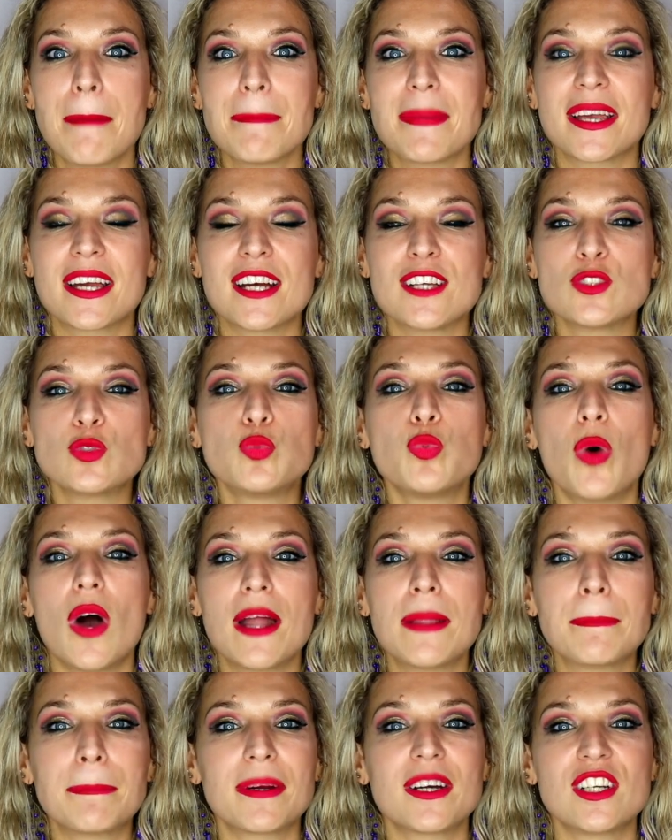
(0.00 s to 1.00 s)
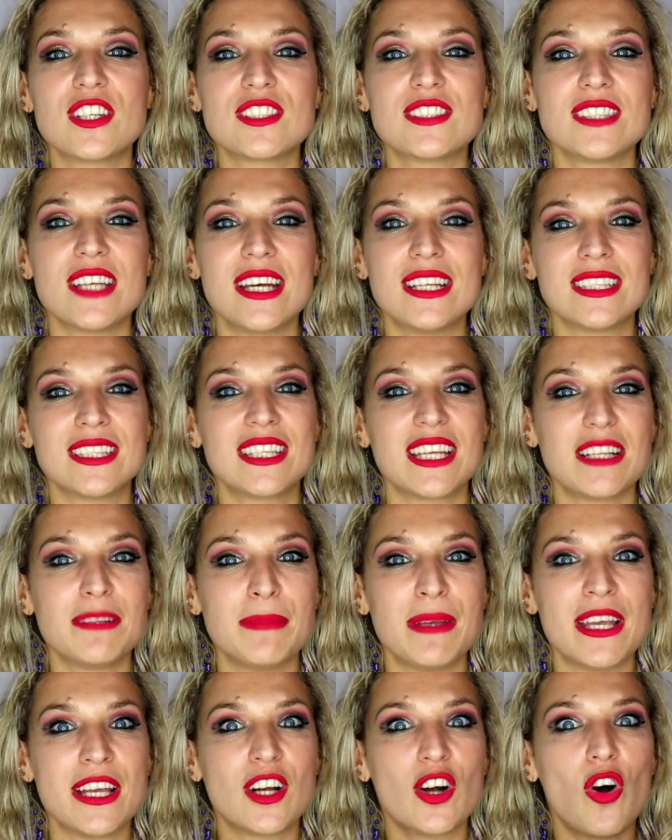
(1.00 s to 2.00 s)
Because one person
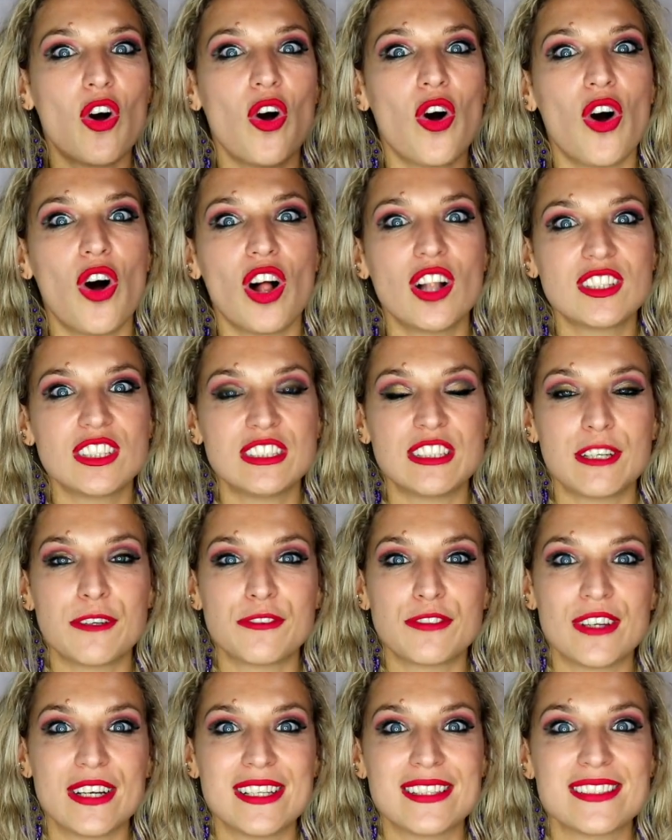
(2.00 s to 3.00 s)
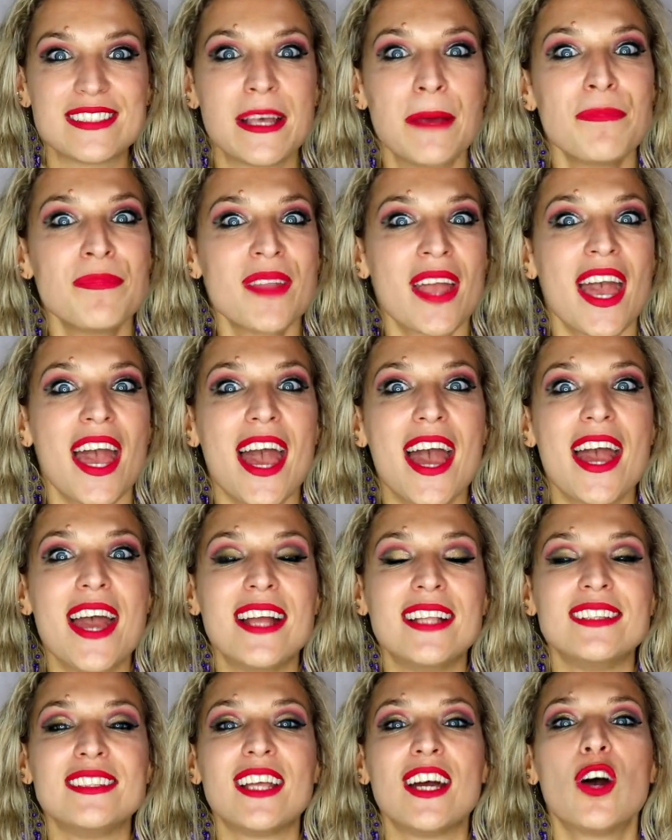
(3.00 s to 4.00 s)
can make all the difference.
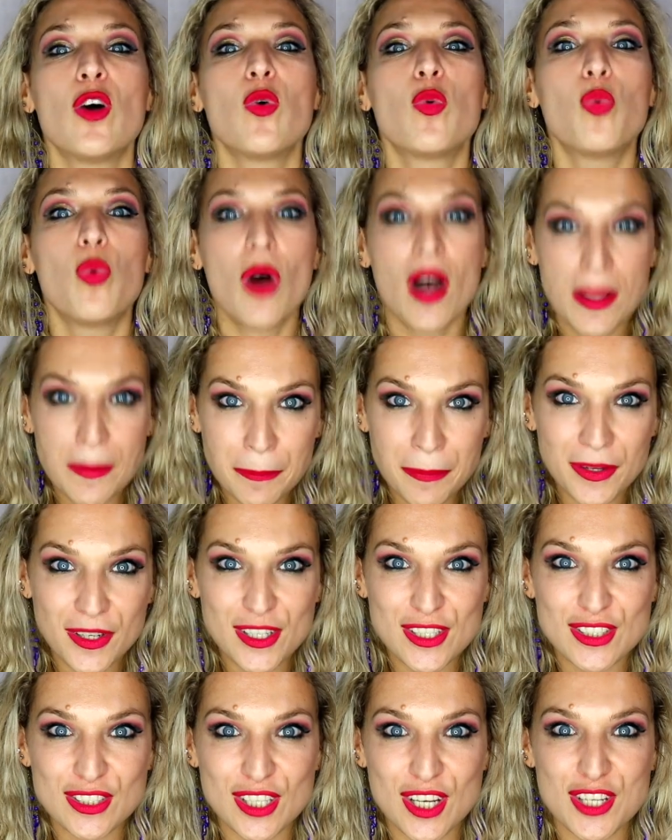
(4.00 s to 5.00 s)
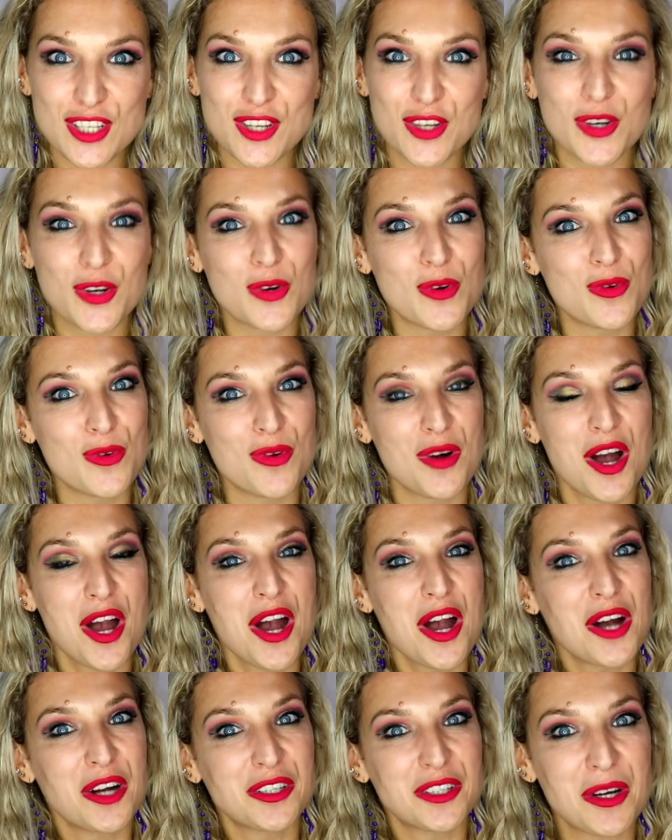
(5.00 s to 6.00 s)
And one person who
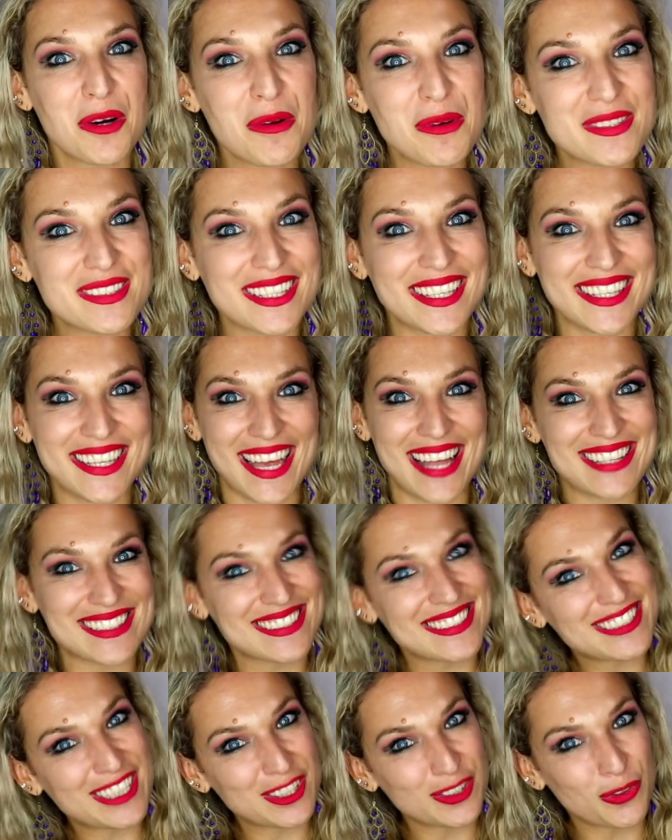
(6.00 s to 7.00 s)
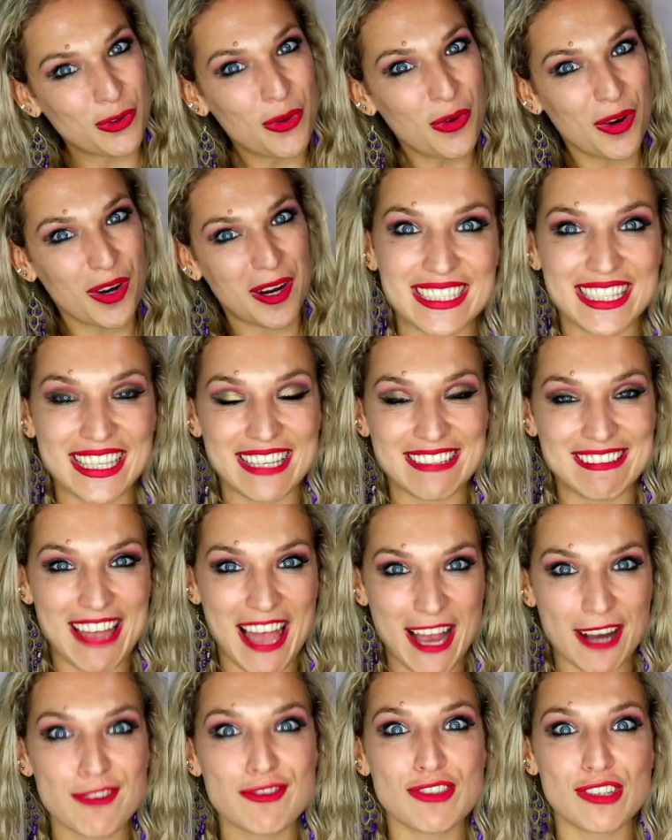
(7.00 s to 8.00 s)
goes against the norm can
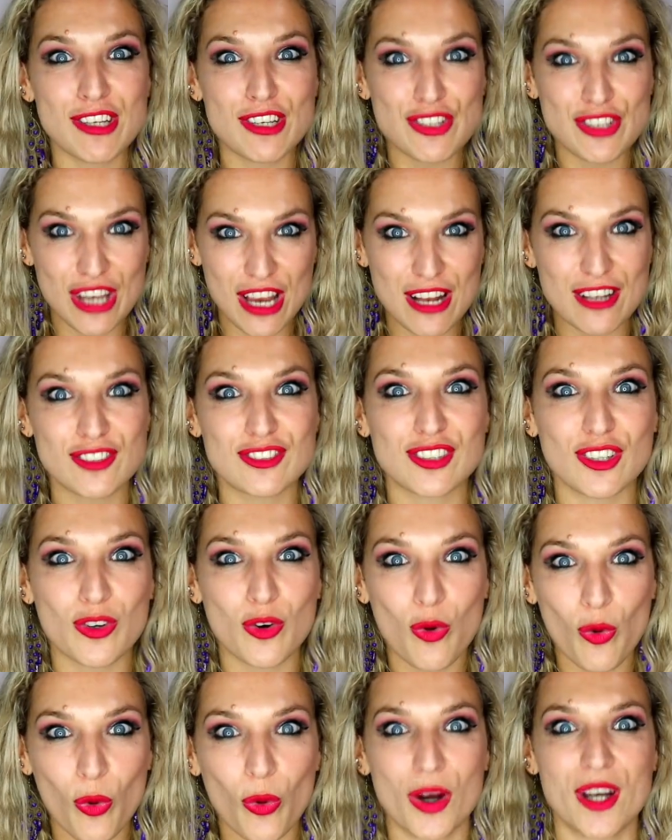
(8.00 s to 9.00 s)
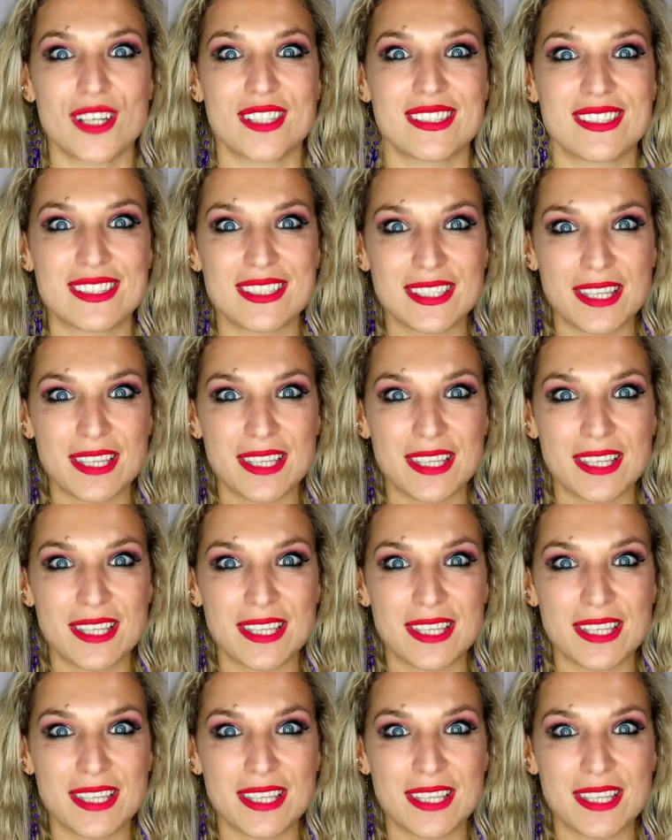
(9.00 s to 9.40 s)
actually change the course